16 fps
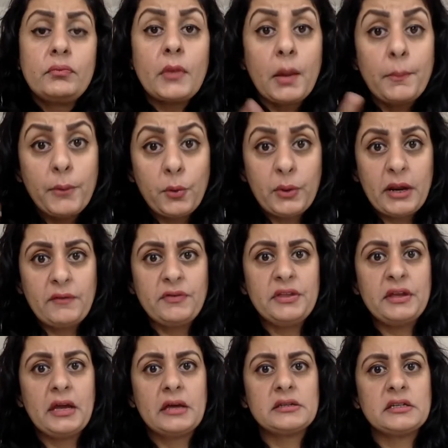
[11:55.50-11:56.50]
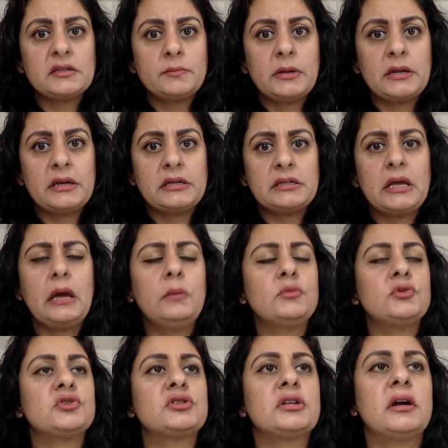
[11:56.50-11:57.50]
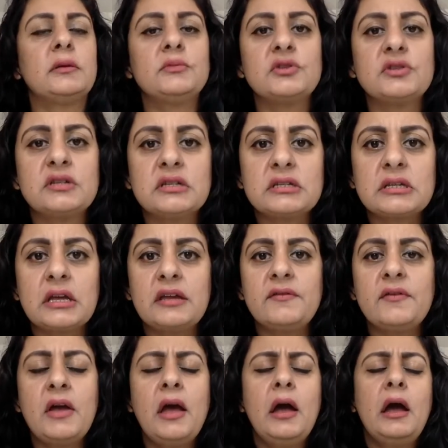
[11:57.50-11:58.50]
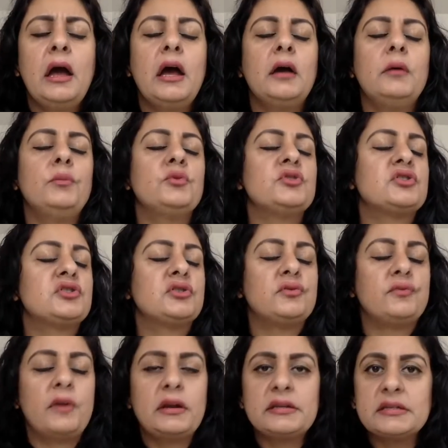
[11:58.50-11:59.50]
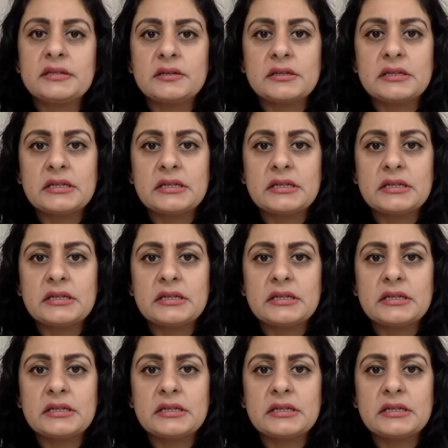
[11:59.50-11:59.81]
But when everything has its place, how much time does it save? How much stress does it